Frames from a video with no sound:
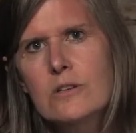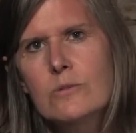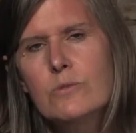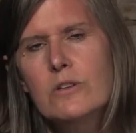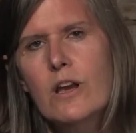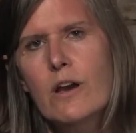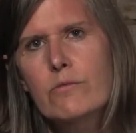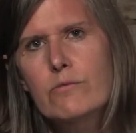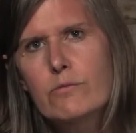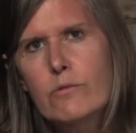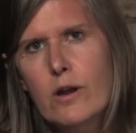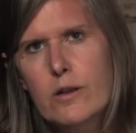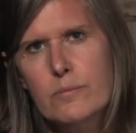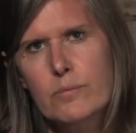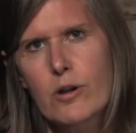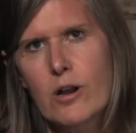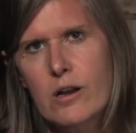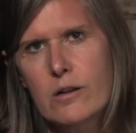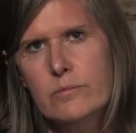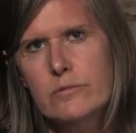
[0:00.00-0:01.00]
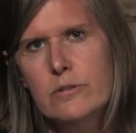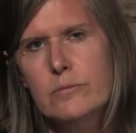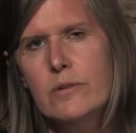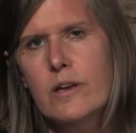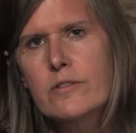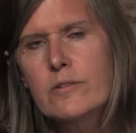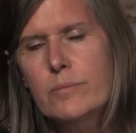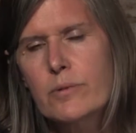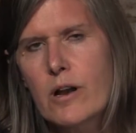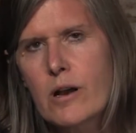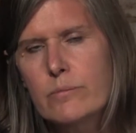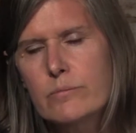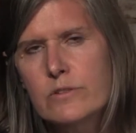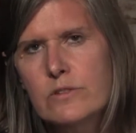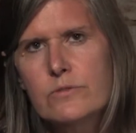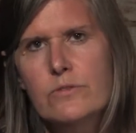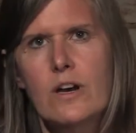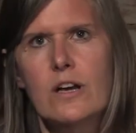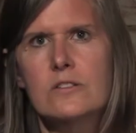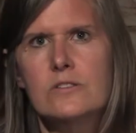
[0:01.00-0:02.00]
We have one problem, and the problem
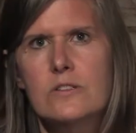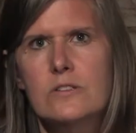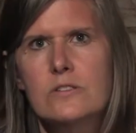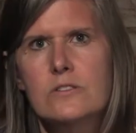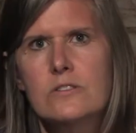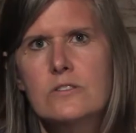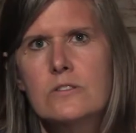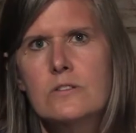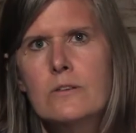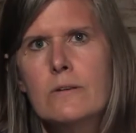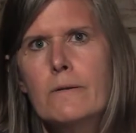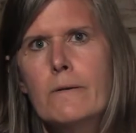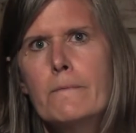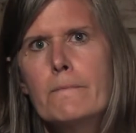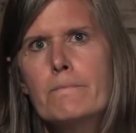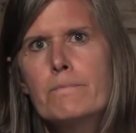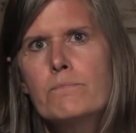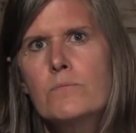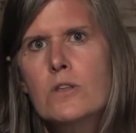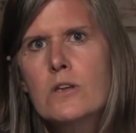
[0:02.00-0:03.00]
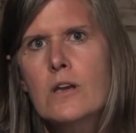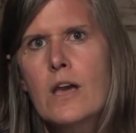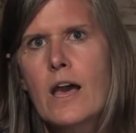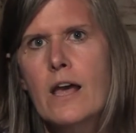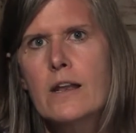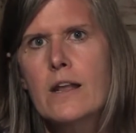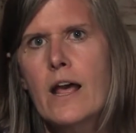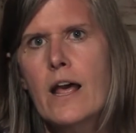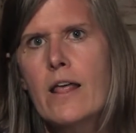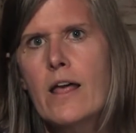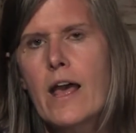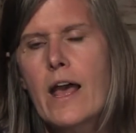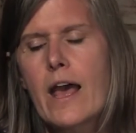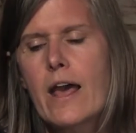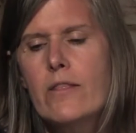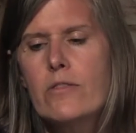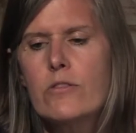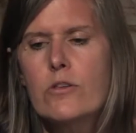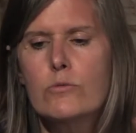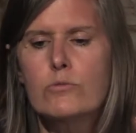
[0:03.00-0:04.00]
is fossils. And, and,
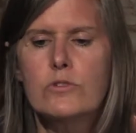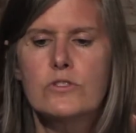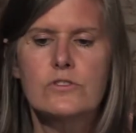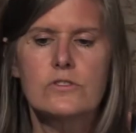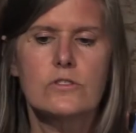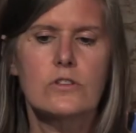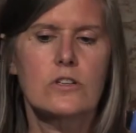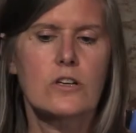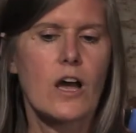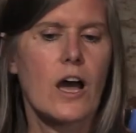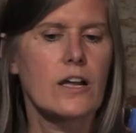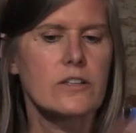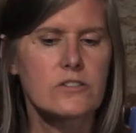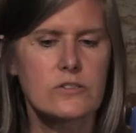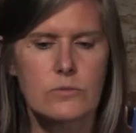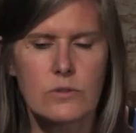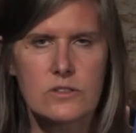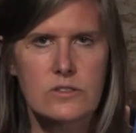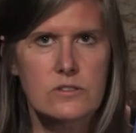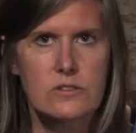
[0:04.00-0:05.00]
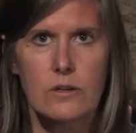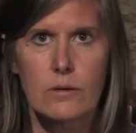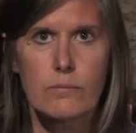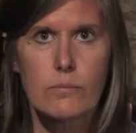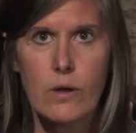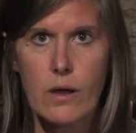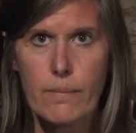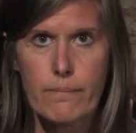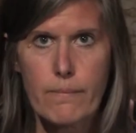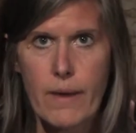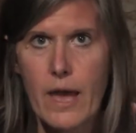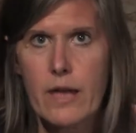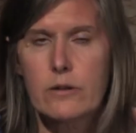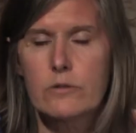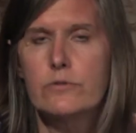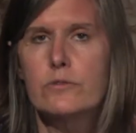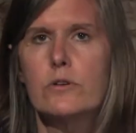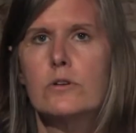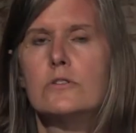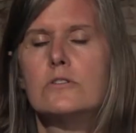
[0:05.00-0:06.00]
and the, the consequences are
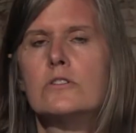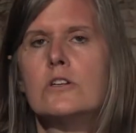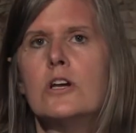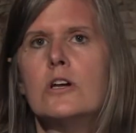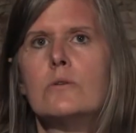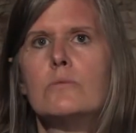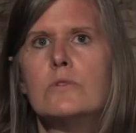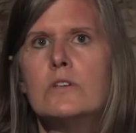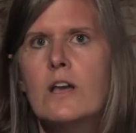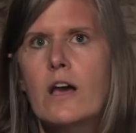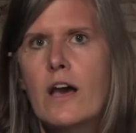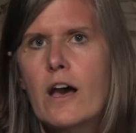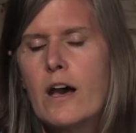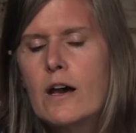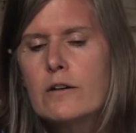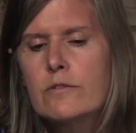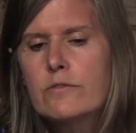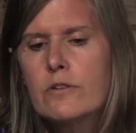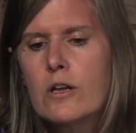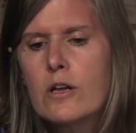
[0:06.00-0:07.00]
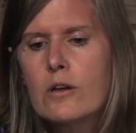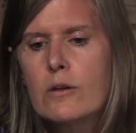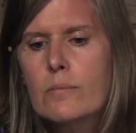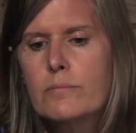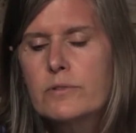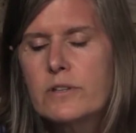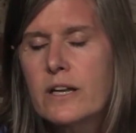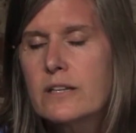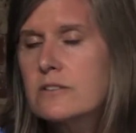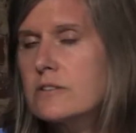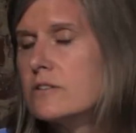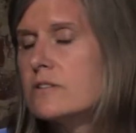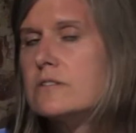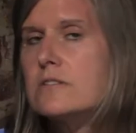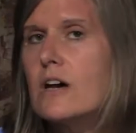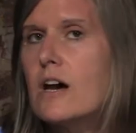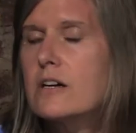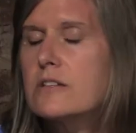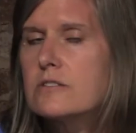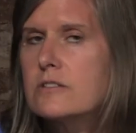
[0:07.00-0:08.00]
manifold. We have plankton
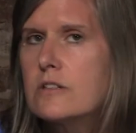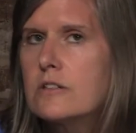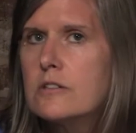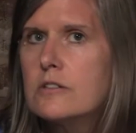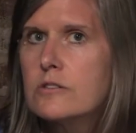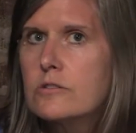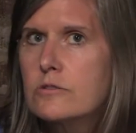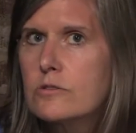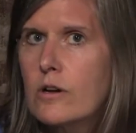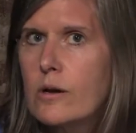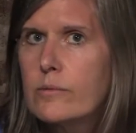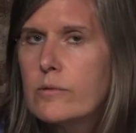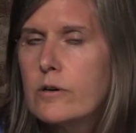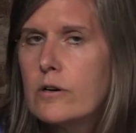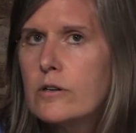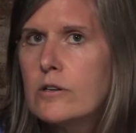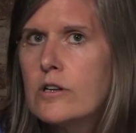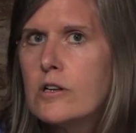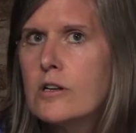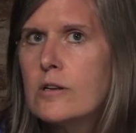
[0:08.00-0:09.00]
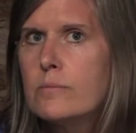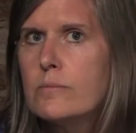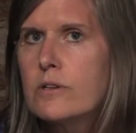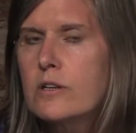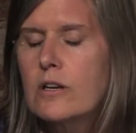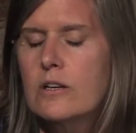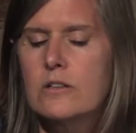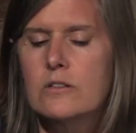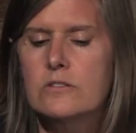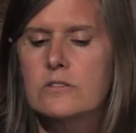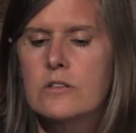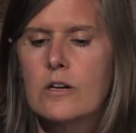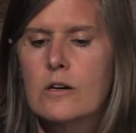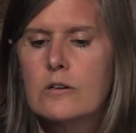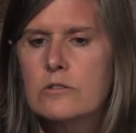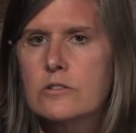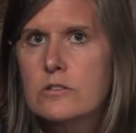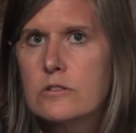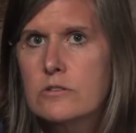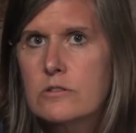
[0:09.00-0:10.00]
stocks that are in trouble because the
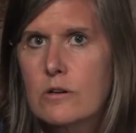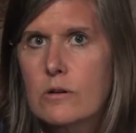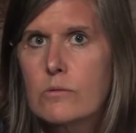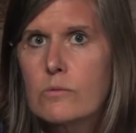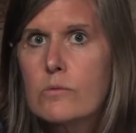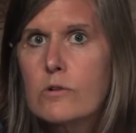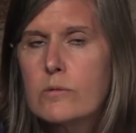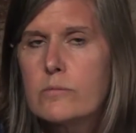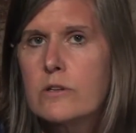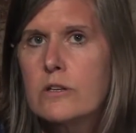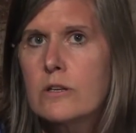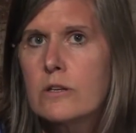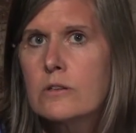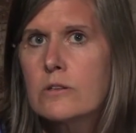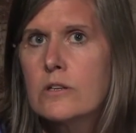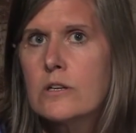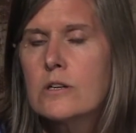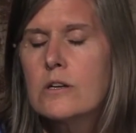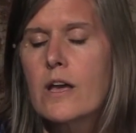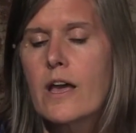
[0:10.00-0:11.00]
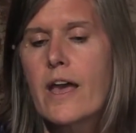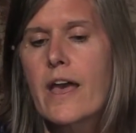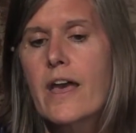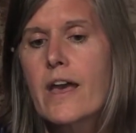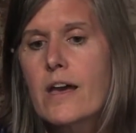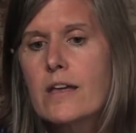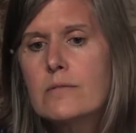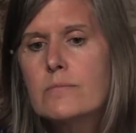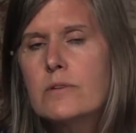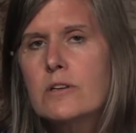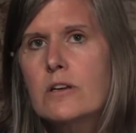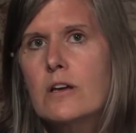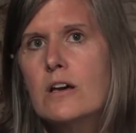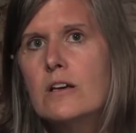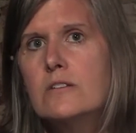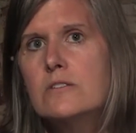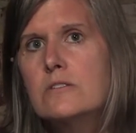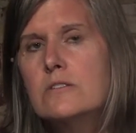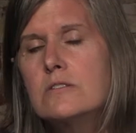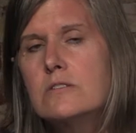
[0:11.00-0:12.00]
oceans are warming and
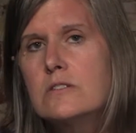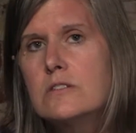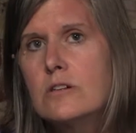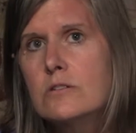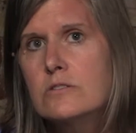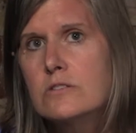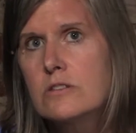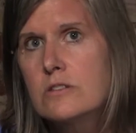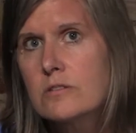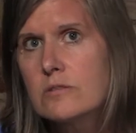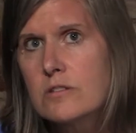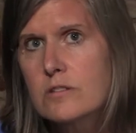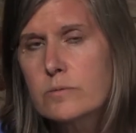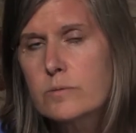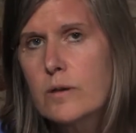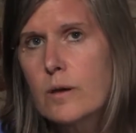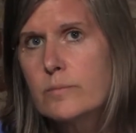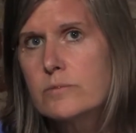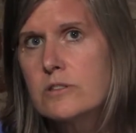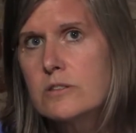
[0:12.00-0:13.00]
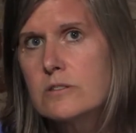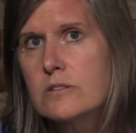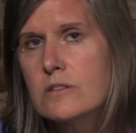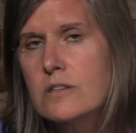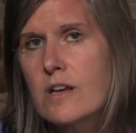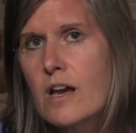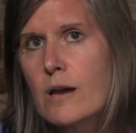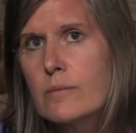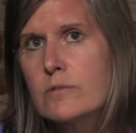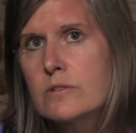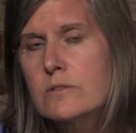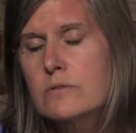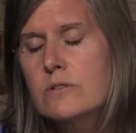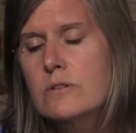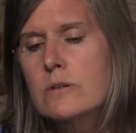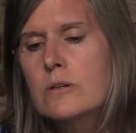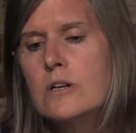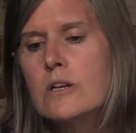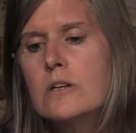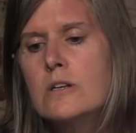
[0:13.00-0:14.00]
because the CO2 that's pumped into the
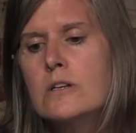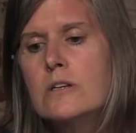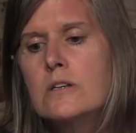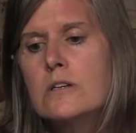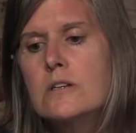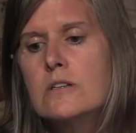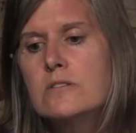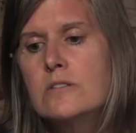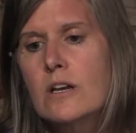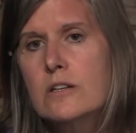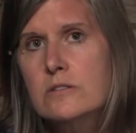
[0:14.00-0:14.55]
atmosphere is